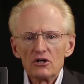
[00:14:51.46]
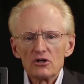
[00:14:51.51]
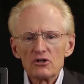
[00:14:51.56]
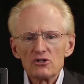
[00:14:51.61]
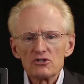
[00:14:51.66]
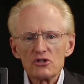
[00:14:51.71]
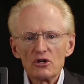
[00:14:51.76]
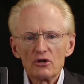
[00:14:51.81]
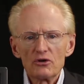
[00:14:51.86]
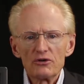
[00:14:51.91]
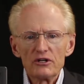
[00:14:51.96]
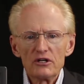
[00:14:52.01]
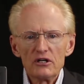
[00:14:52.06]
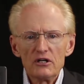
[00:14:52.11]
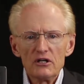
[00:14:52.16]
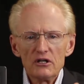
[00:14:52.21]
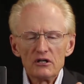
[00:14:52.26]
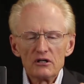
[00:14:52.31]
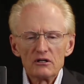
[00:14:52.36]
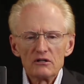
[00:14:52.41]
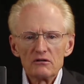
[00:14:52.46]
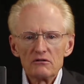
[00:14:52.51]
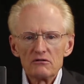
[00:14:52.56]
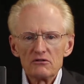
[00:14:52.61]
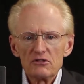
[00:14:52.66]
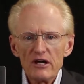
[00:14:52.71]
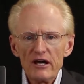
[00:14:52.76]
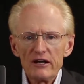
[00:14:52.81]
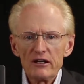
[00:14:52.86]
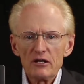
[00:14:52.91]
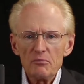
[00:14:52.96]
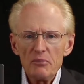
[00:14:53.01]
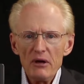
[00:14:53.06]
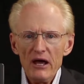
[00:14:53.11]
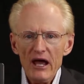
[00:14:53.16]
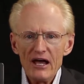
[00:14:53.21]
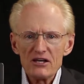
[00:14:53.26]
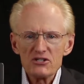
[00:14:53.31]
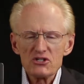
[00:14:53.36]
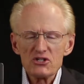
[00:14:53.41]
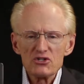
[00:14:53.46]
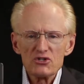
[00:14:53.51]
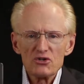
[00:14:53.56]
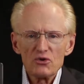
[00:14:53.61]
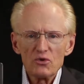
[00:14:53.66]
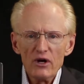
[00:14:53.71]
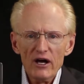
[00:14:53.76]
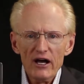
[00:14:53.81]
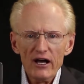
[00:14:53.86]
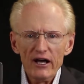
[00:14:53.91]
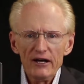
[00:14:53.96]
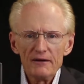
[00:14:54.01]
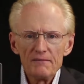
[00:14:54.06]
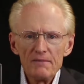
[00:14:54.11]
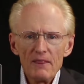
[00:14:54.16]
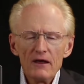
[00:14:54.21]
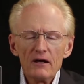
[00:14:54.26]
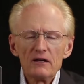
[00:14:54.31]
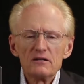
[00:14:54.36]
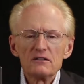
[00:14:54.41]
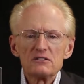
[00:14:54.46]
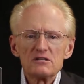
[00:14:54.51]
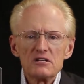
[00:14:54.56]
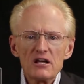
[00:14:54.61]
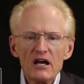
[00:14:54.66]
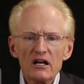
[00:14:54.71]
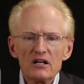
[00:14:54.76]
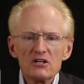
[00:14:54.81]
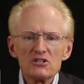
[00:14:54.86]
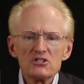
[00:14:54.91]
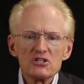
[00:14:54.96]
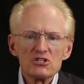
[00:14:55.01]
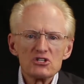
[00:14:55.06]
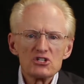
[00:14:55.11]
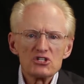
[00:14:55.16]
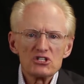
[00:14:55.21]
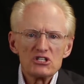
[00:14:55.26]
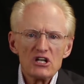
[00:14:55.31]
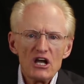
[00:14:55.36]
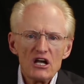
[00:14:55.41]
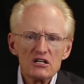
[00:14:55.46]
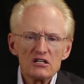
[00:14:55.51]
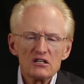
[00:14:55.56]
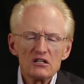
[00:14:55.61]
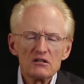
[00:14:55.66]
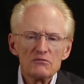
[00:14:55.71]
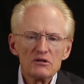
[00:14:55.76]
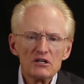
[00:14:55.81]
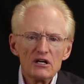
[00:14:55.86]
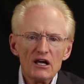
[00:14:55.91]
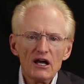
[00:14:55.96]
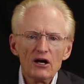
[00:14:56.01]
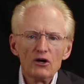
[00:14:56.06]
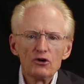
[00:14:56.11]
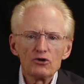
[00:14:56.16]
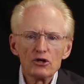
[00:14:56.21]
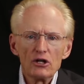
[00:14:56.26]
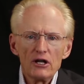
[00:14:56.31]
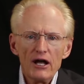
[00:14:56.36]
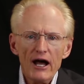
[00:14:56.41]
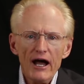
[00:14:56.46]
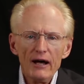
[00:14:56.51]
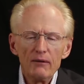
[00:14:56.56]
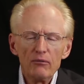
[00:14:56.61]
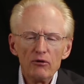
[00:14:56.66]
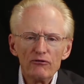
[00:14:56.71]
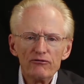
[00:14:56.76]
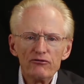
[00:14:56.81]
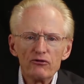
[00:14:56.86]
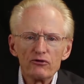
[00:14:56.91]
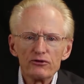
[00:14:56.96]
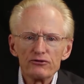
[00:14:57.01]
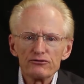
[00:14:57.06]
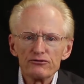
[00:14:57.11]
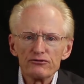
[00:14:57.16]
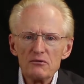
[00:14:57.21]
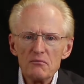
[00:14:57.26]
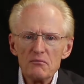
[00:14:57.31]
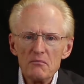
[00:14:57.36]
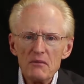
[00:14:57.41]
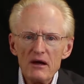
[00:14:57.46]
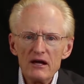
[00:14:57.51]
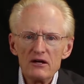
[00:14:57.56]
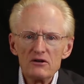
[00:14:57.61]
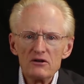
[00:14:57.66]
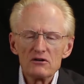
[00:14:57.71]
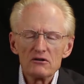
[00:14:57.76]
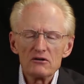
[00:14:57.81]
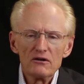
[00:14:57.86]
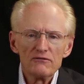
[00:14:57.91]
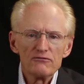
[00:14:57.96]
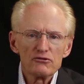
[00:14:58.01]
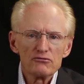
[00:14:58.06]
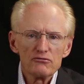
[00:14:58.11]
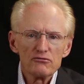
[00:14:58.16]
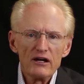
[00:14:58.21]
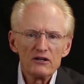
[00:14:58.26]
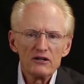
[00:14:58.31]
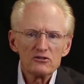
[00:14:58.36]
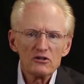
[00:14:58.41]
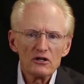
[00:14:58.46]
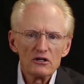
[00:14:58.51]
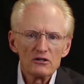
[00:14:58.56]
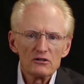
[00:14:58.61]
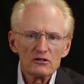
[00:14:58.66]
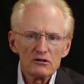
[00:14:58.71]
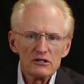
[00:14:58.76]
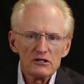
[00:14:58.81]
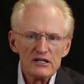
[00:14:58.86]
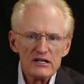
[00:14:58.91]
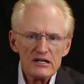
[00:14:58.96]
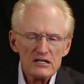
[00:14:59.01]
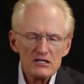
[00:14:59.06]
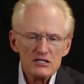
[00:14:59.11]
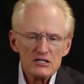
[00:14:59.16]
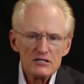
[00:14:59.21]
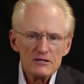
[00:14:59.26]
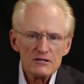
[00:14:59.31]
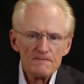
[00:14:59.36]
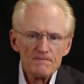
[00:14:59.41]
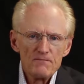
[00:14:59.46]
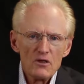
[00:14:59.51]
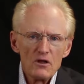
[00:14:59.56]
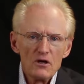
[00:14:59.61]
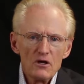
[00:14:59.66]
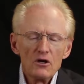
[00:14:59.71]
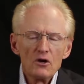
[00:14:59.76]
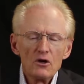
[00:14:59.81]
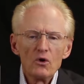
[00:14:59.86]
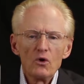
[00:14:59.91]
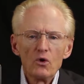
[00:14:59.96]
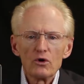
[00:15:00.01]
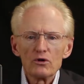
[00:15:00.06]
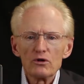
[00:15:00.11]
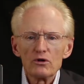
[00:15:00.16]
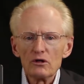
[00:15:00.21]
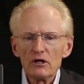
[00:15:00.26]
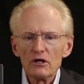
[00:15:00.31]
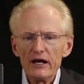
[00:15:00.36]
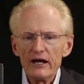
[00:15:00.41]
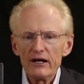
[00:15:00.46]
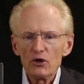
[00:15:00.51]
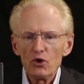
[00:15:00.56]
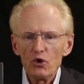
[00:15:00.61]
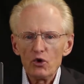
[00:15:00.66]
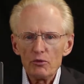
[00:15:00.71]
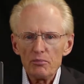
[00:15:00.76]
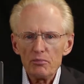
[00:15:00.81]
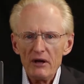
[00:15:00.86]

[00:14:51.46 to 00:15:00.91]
So the tenant passes away. the tenant's estate can be held liable for the remainder of the rent on the lease. Or the landlord